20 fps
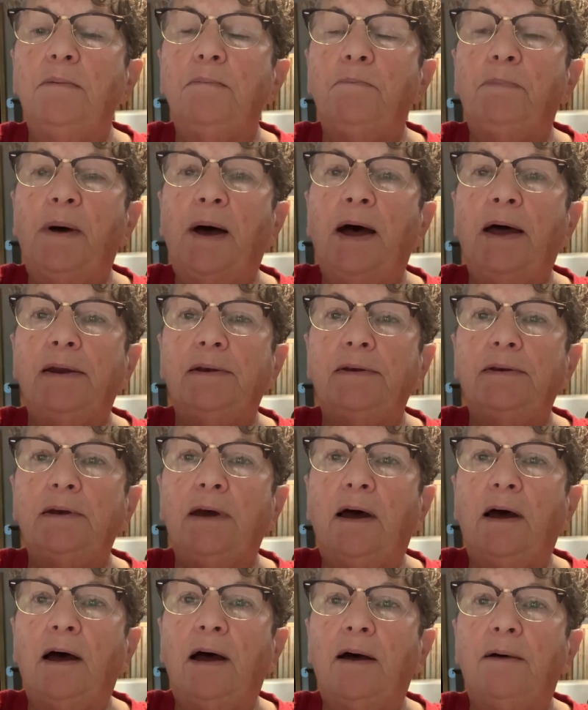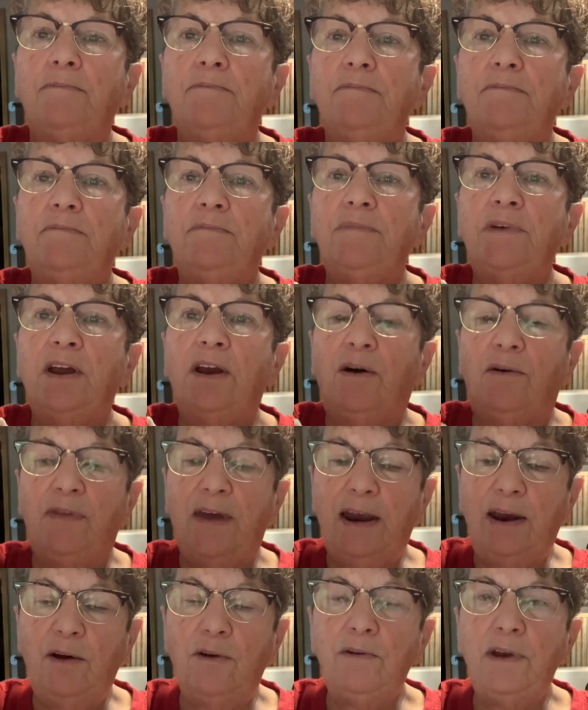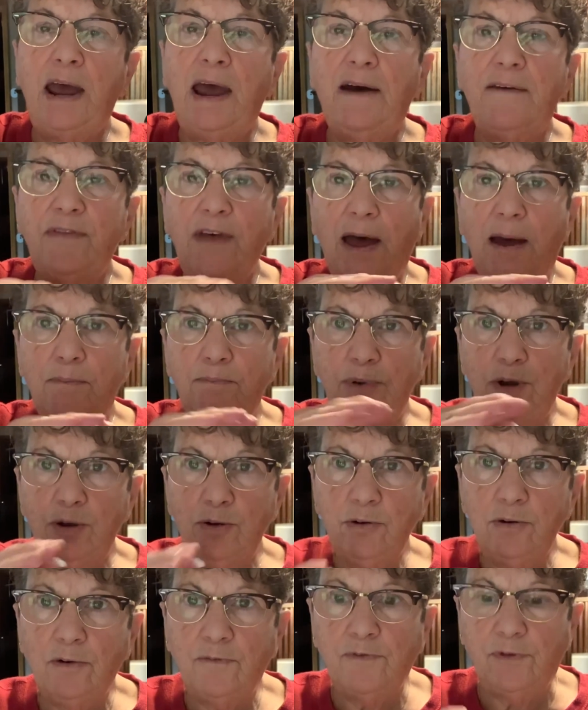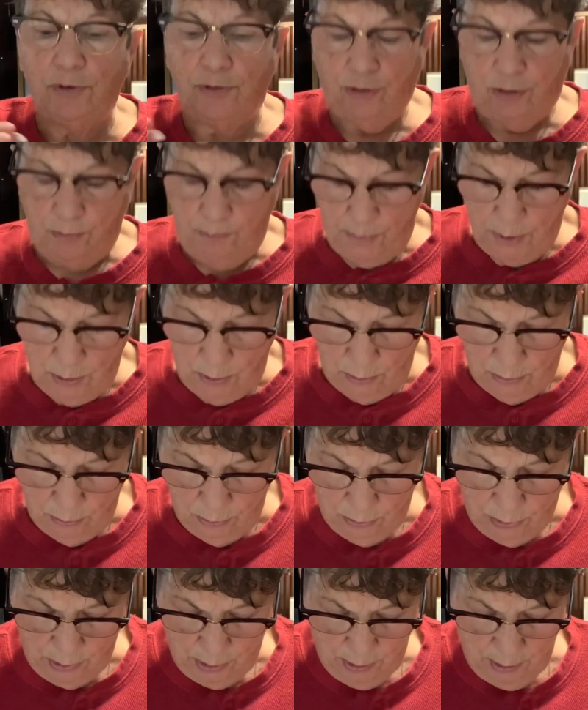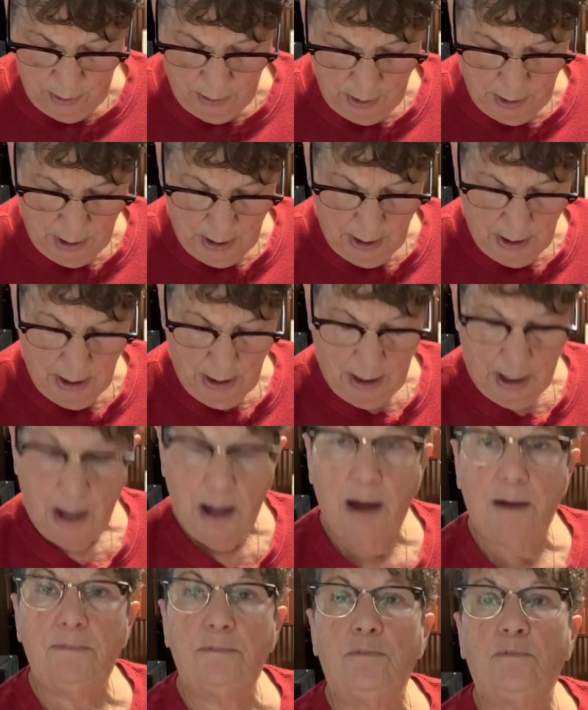But, um, you know, they don't have that beautiful smooth, uh,